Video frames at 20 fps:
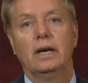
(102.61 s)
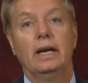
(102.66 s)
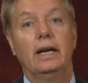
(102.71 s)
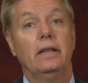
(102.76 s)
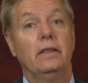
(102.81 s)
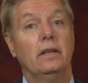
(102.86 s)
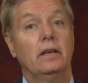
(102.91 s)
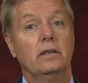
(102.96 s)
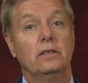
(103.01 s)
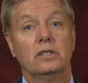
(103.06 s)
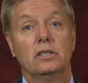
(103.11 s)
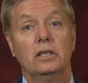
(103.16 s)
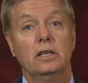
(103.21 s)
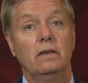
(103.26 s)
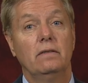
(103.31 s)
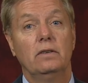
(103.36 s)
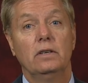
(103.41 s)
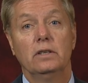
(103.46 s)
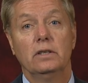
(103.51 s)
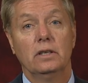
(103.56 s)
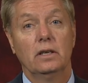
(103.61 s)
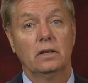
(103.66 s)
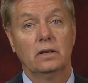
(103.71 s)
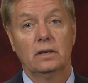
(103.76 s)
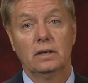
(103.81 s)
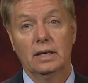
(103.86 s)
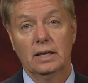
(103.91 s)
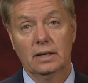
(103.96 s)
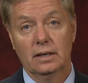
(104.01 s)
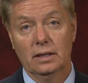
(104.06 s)
and there's never
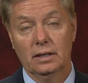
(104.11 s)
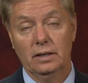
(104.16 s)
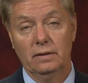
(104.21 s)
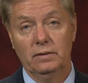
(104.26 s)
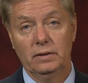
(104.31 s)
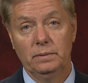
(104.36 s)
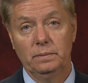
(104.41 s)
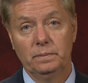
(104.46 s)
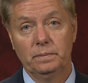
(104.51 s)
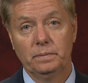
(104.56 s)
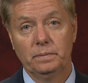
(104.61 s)
another 9 11.